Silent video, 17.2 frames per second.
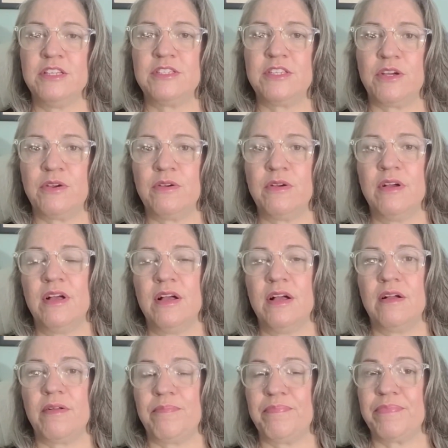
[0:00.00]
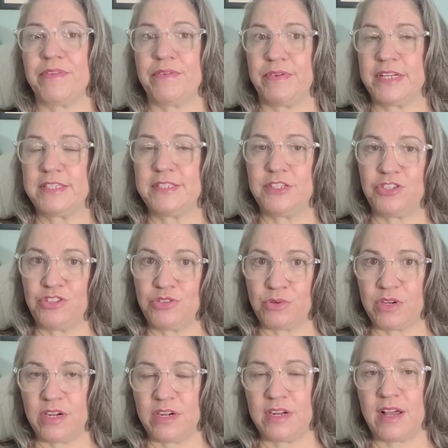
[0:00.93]
So rest
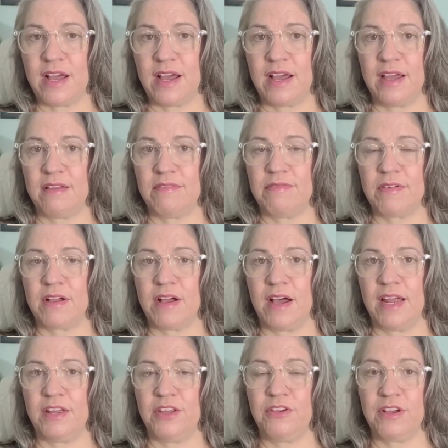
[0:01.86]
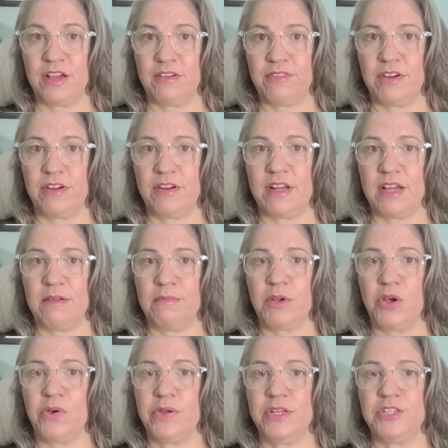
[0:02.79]
assured, I've got you covered.
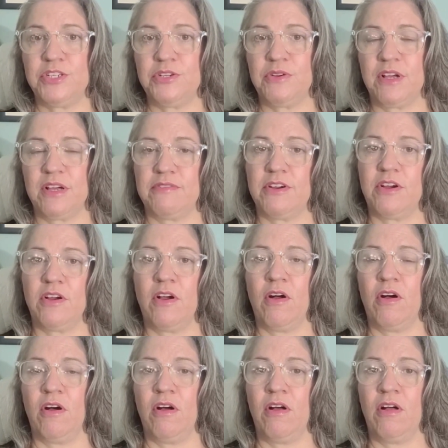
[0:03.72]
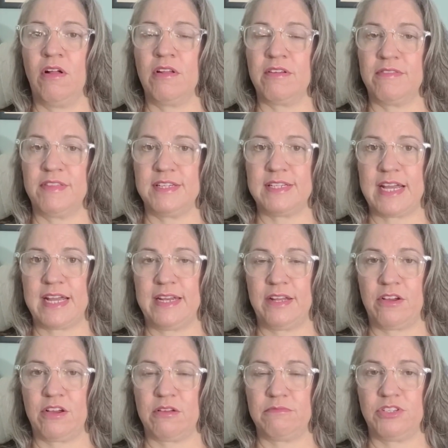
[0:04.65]
I'm going to cover all of the
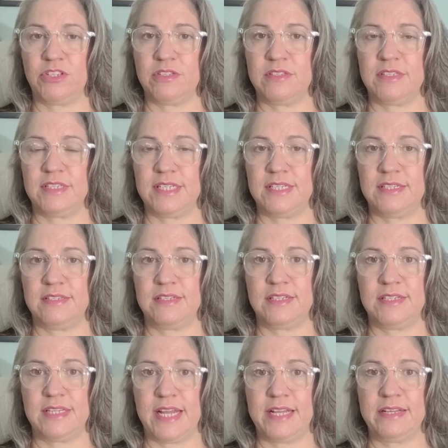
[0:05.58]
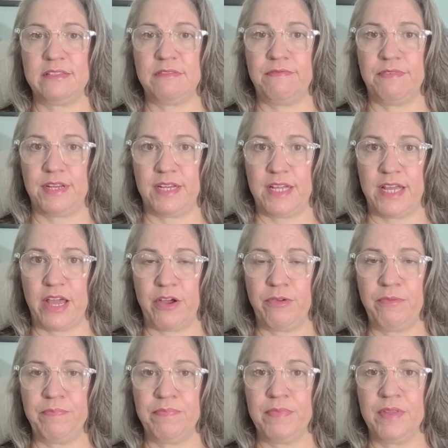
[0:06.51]
dining options in today's
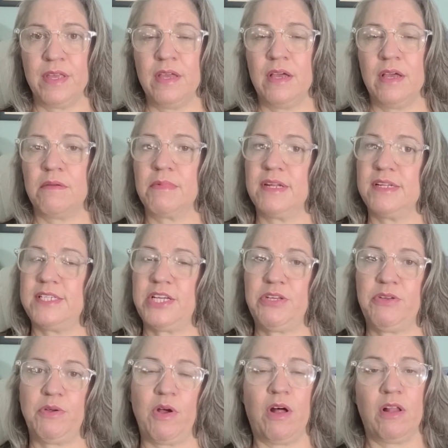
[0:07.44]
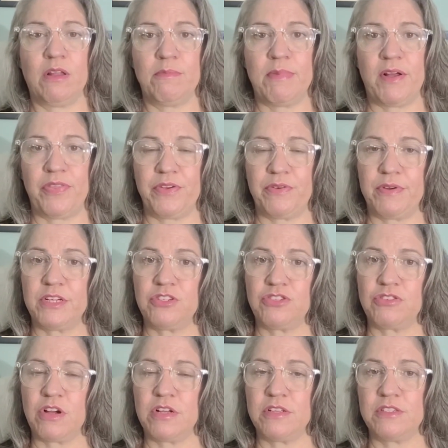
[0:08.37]
video. I'm going to tell you all about the
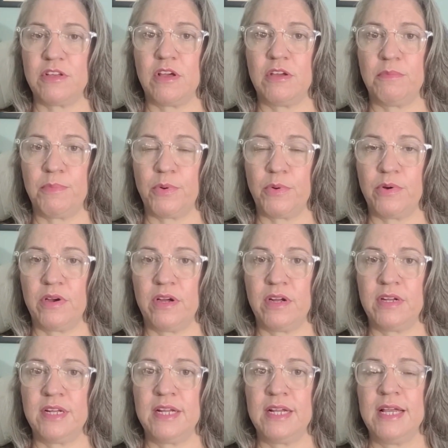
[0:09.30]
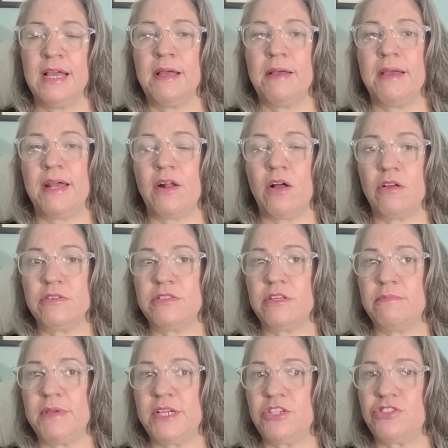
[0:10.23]
restaurants on board, and
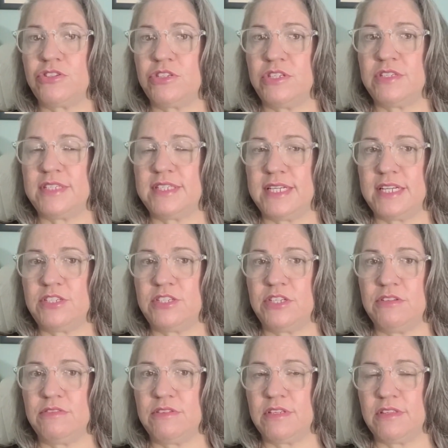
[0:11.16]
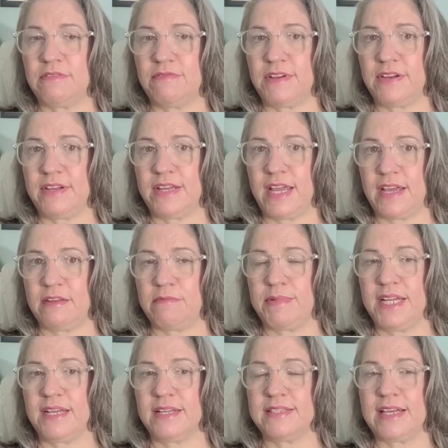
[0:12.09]
also make sure you stay tuned to the very
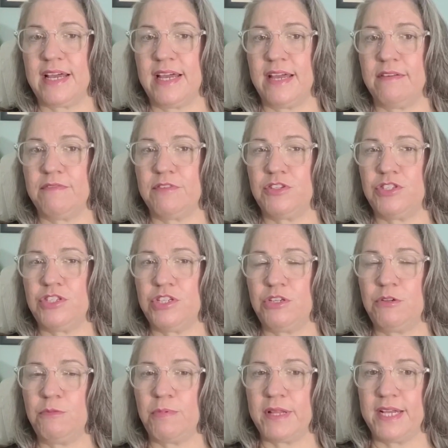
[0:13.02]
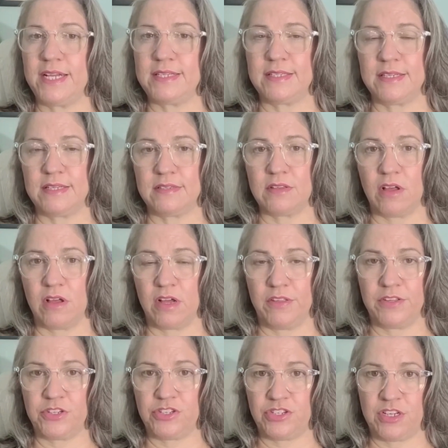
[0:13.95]
end because I have two places
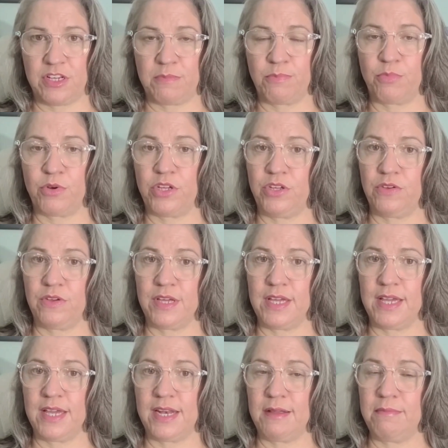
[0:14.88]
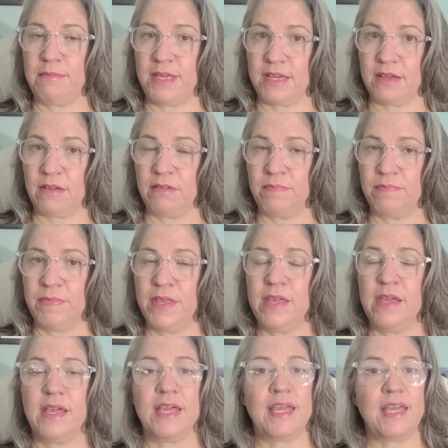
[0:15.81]
on the ship where you can get a meal,
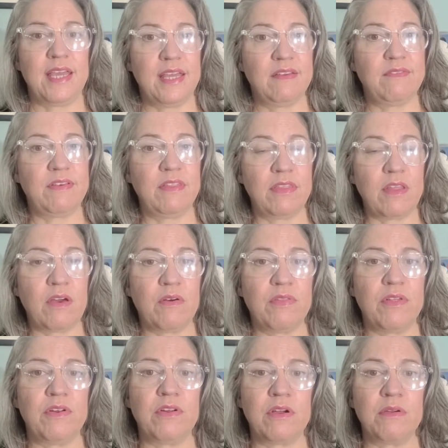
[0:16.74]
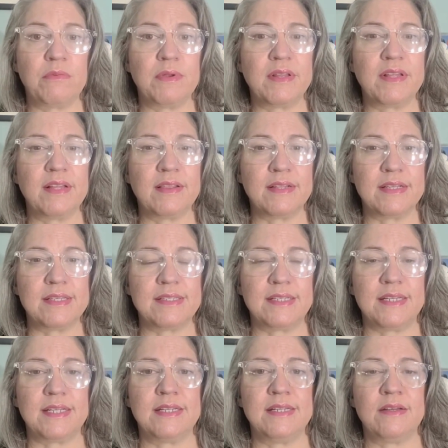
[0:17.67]
even though they're not really
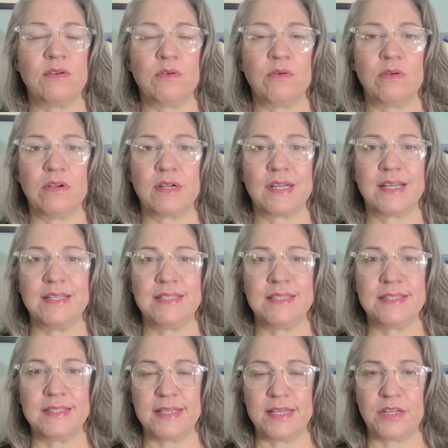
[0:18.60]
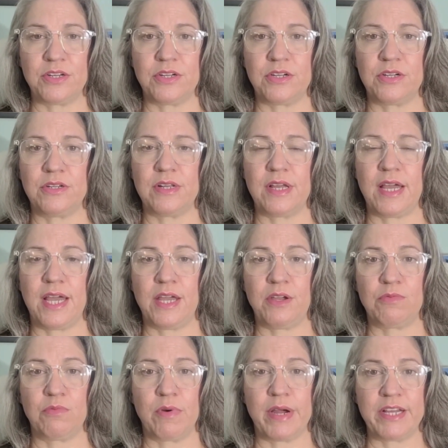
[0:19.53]
listed or considered
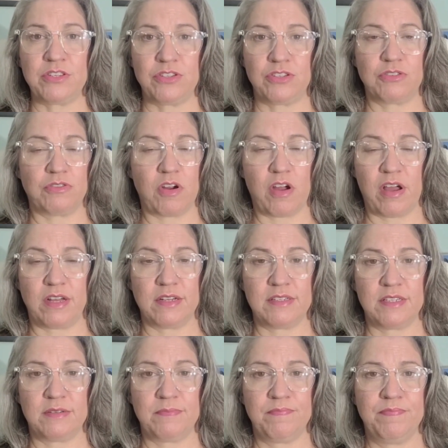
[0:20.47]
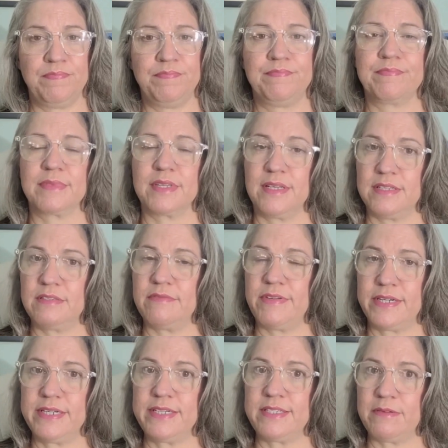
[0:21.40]
a restaurant. It's
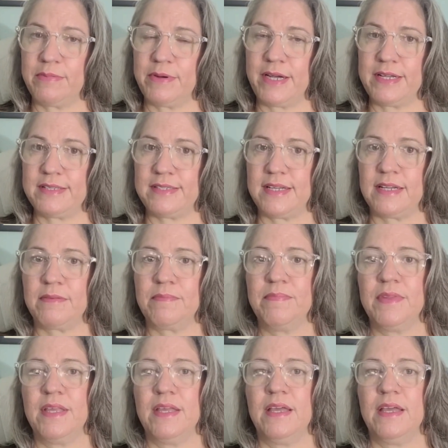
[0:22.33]
very surprising.